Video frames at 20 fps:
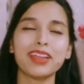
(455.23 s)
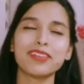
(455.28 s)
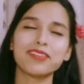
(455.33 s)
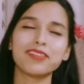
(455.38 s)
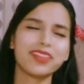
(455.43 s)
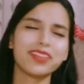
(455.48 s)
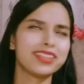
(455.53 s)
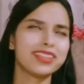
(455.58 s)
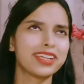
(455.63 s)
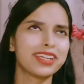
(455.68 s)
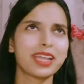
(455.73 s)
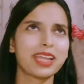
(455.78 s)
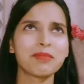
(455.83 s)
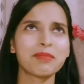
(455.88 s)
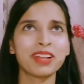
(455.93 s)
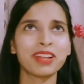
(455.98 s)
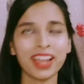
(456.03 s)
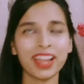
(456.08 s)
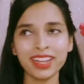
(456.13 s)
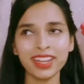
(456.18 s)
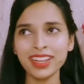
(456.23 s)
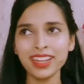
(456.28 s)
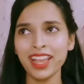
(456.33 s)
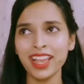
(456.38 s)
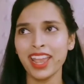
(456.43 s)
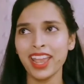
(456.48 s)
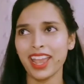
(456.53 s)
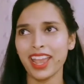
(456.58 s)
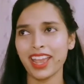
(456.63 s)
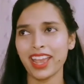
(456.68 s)
I feel that I'm kind
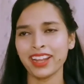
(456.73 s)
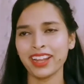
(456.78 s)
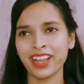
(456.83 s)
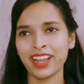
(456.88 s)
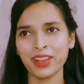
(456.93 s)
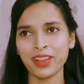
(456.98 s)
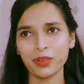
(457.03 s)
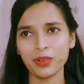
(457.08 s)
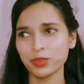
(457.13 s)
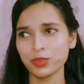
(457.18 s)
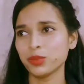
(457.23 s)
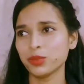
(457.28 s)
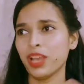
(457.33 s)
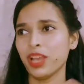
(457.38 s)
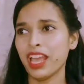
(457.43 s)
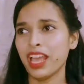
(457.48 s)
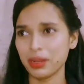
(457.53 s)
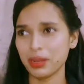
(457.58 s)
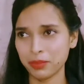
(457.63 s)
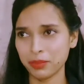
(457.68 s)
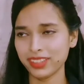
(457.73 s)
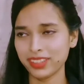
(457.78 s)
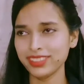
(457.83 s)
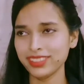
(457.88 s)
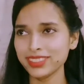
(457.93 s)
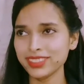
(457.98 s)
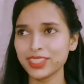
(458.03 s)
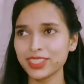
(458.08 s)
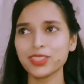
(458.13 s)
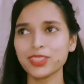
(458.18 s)
and I also help
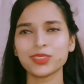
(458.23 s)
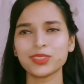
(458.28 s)
others.